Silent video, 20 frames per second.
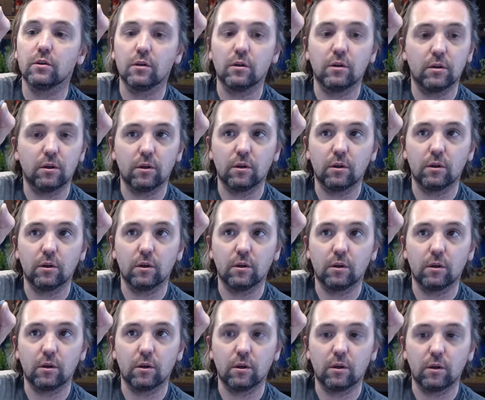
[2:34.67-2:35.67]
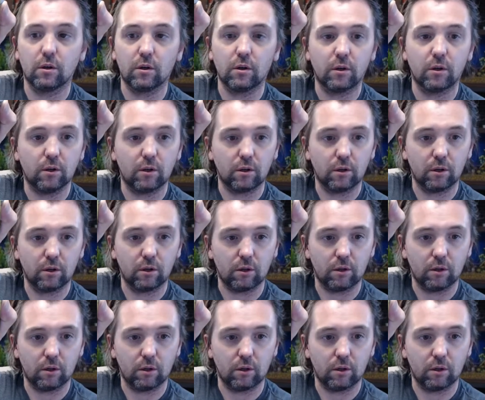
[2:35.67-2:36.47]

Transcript: [no speech]